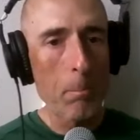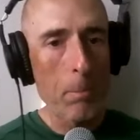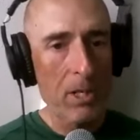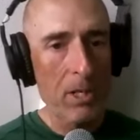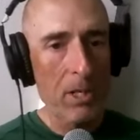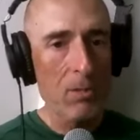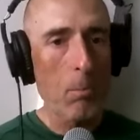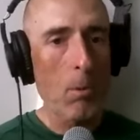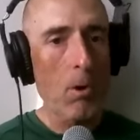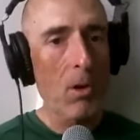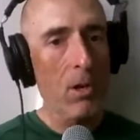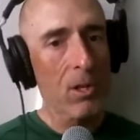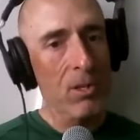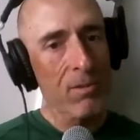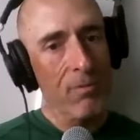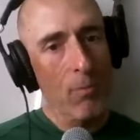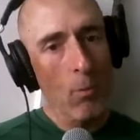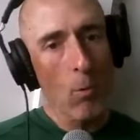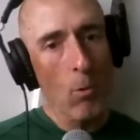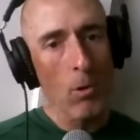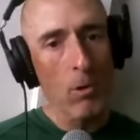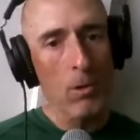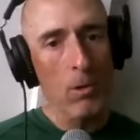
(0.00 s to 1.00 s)
benchmarks
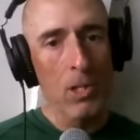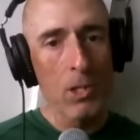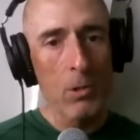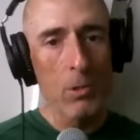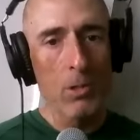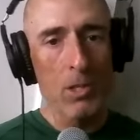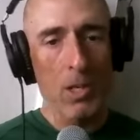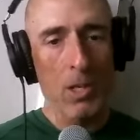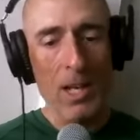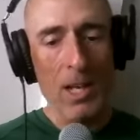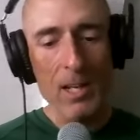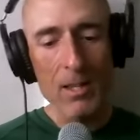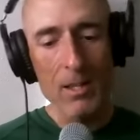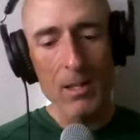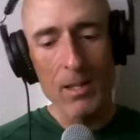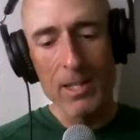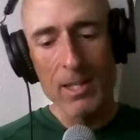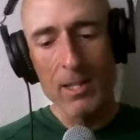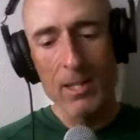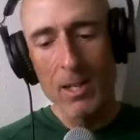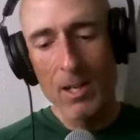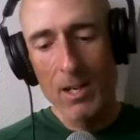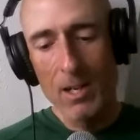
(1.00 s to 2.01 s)
for you as an
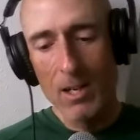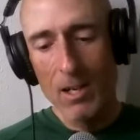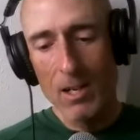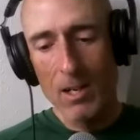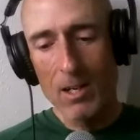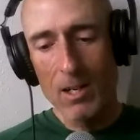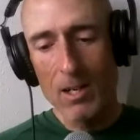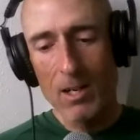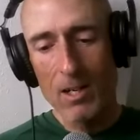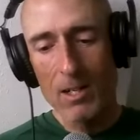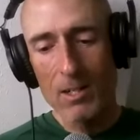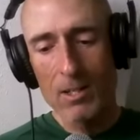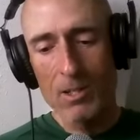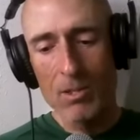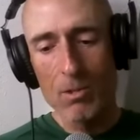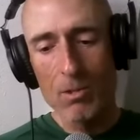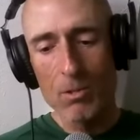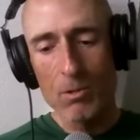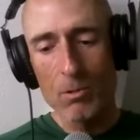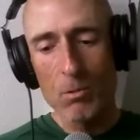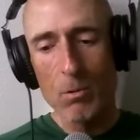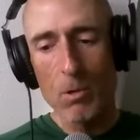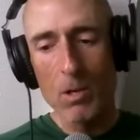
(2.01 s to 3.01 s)
athlete uh,
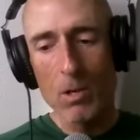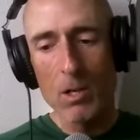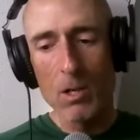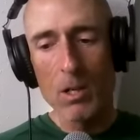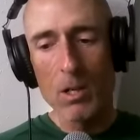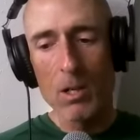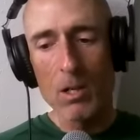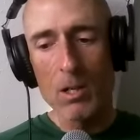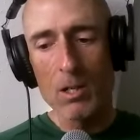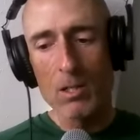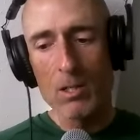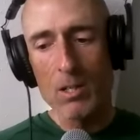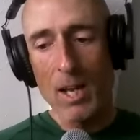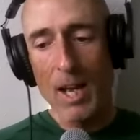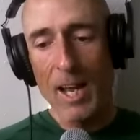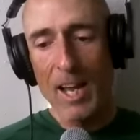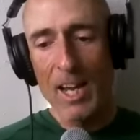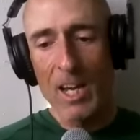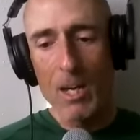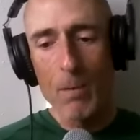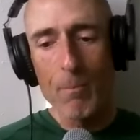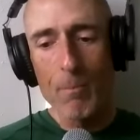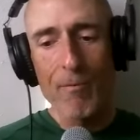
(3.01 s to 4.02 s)
to uh, to
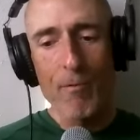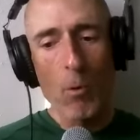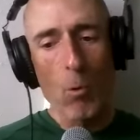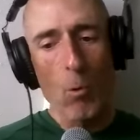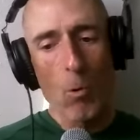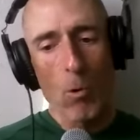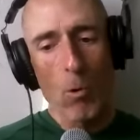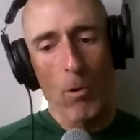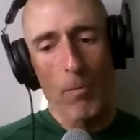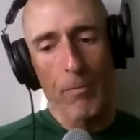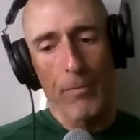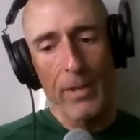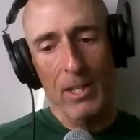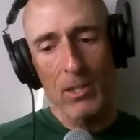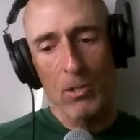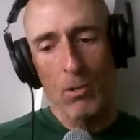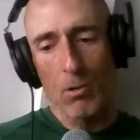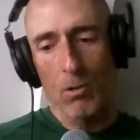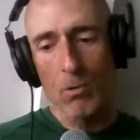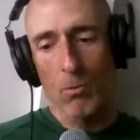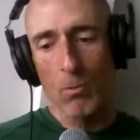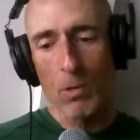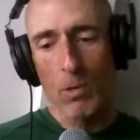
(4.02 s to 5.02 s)
aim for that's
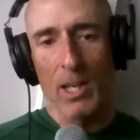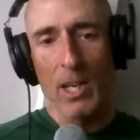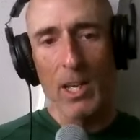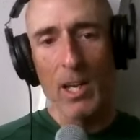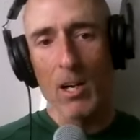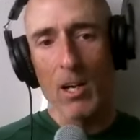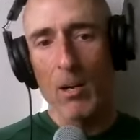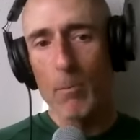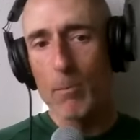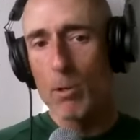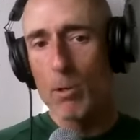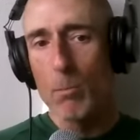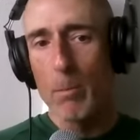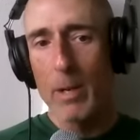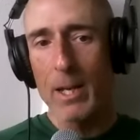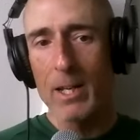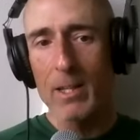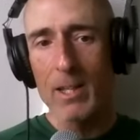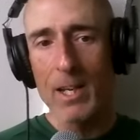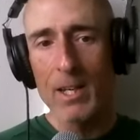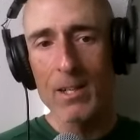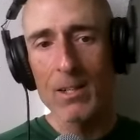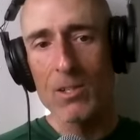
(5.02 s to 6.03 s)
going to really help you
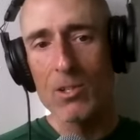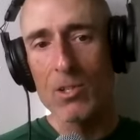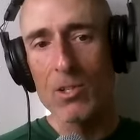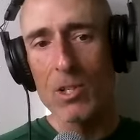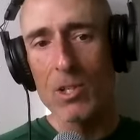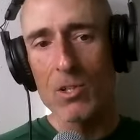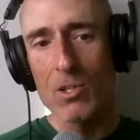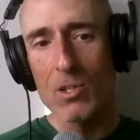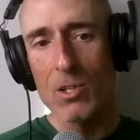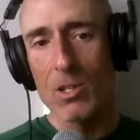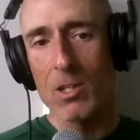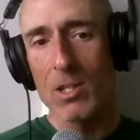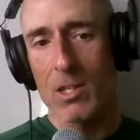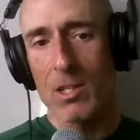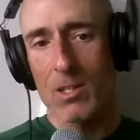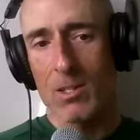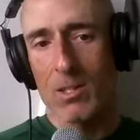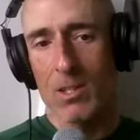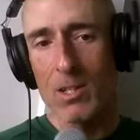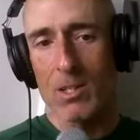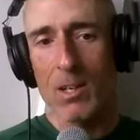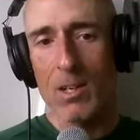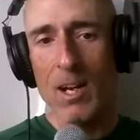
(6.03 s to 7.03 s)
make that decision
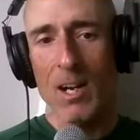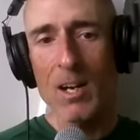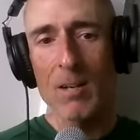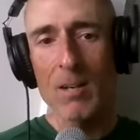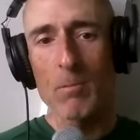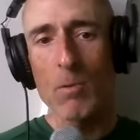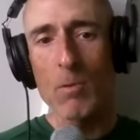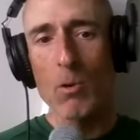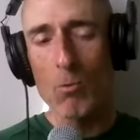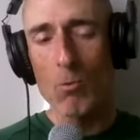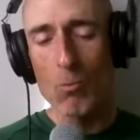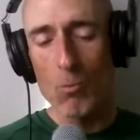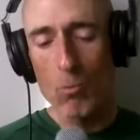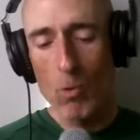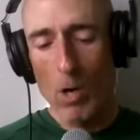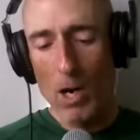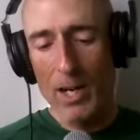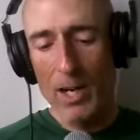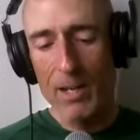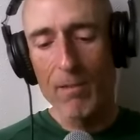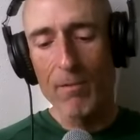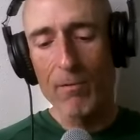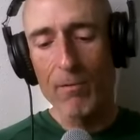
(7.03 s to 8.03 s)
is the time
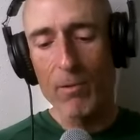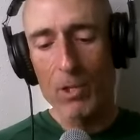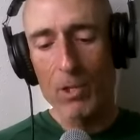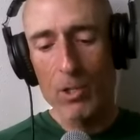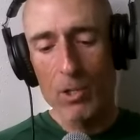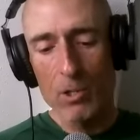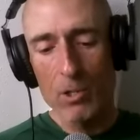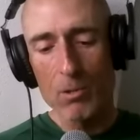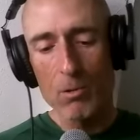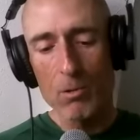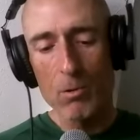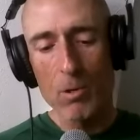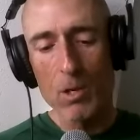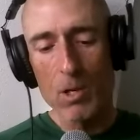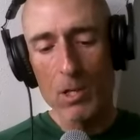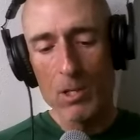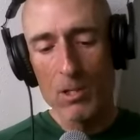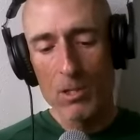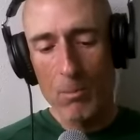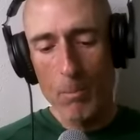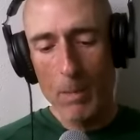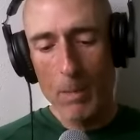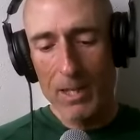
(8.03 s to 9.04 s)
right for you
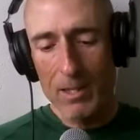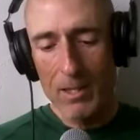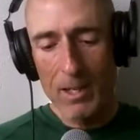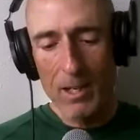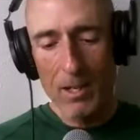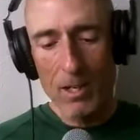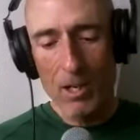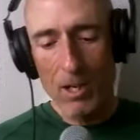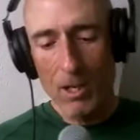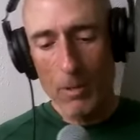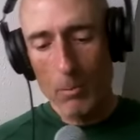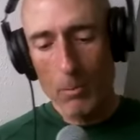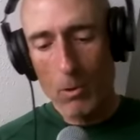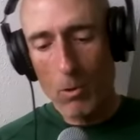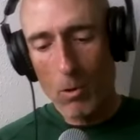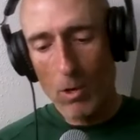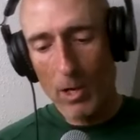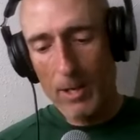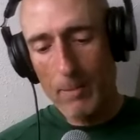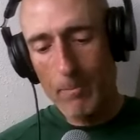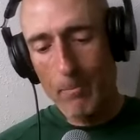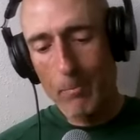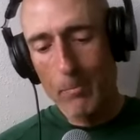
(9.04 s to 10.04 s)
to make that
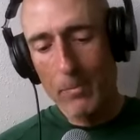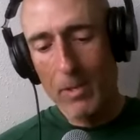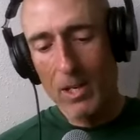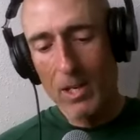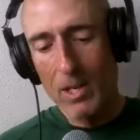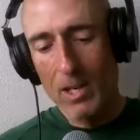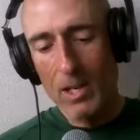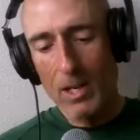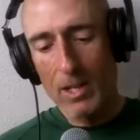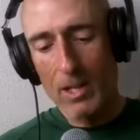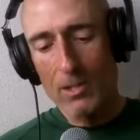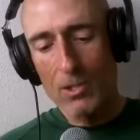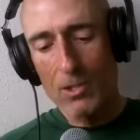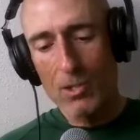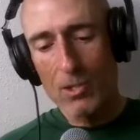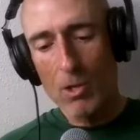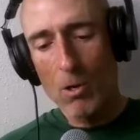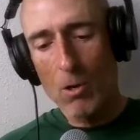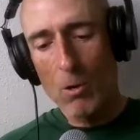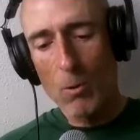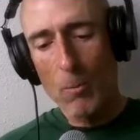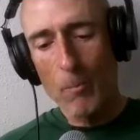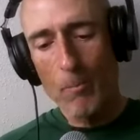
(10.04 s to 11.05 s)
upgrade. And
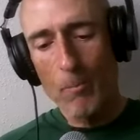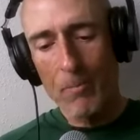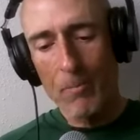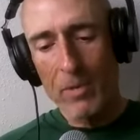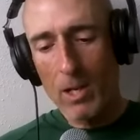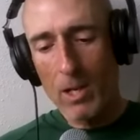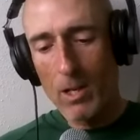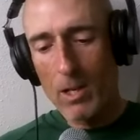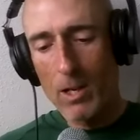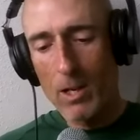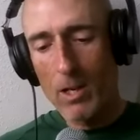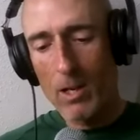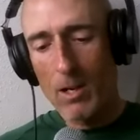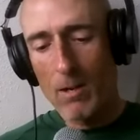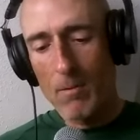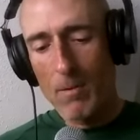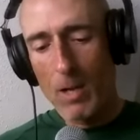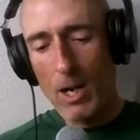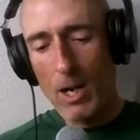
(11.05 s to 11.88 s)
so uh,